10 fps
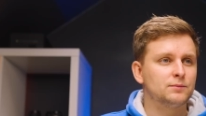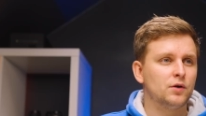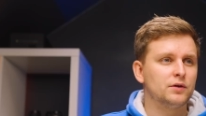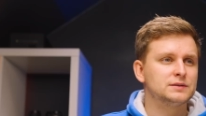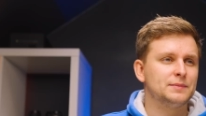
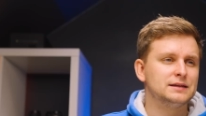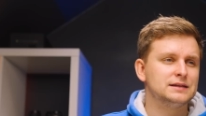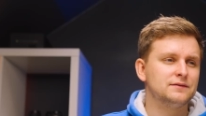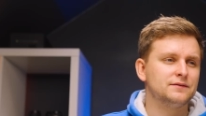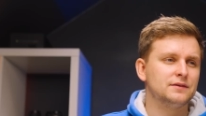more
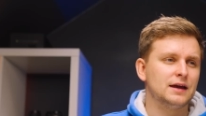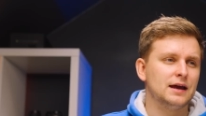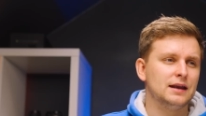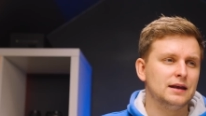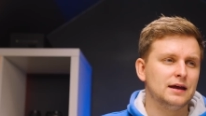expensive
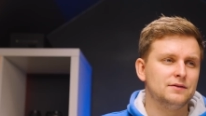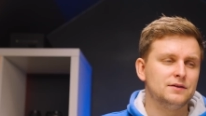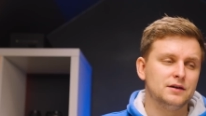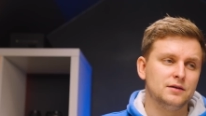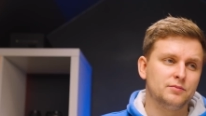than
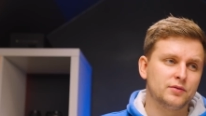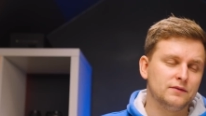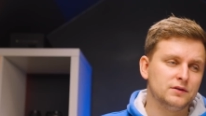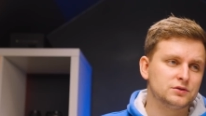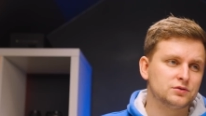the
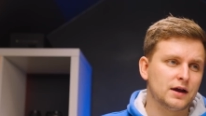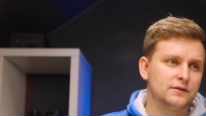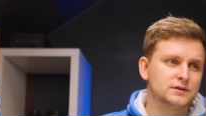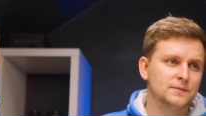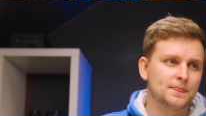previous
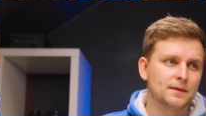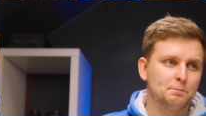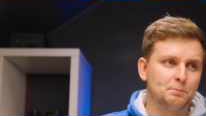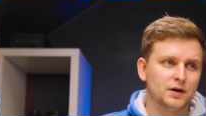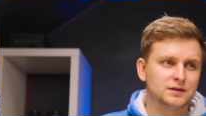drives,
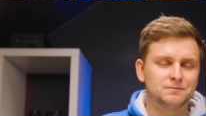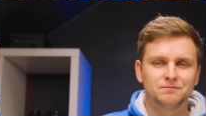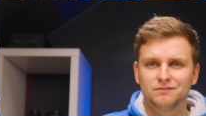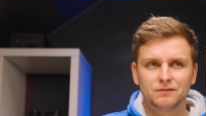but